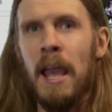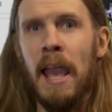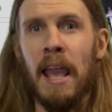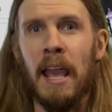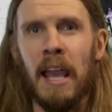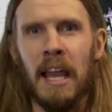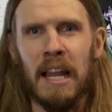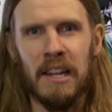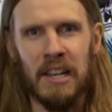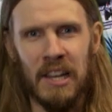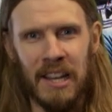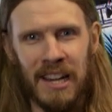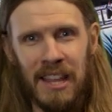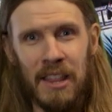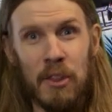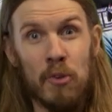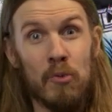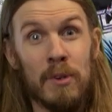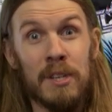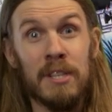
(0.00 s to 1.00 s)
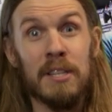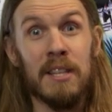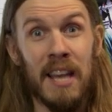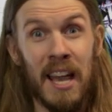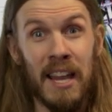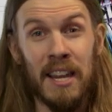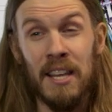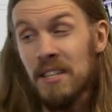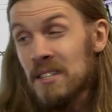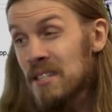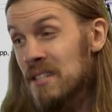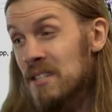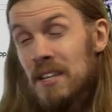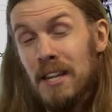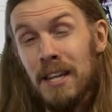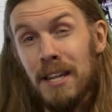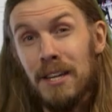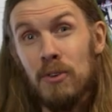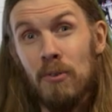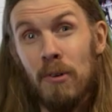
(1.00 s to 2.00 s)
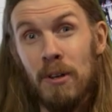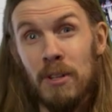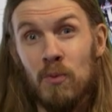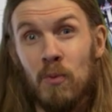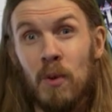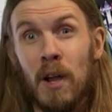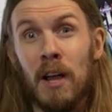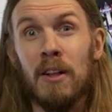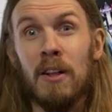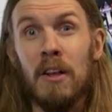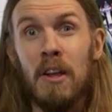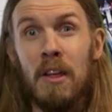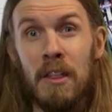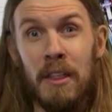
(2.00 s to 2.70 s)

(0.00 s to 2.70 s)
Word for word: And uh, the reason that is, is it integrates well.